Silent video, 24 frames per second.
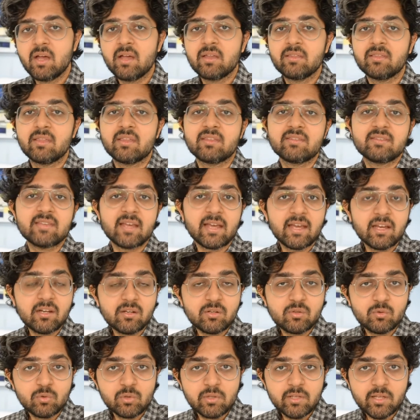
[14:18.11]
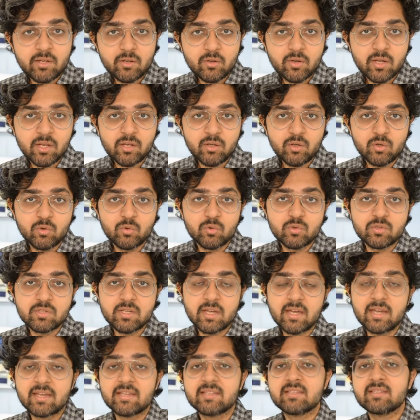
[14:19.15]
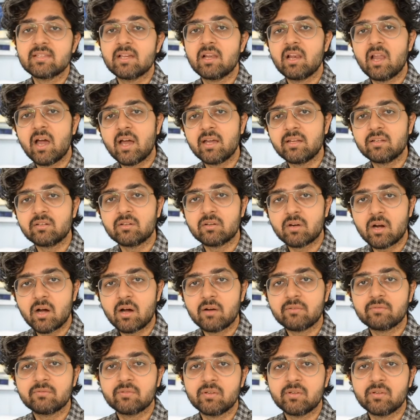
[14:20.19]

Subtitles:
The second tool that you can use is the line graph,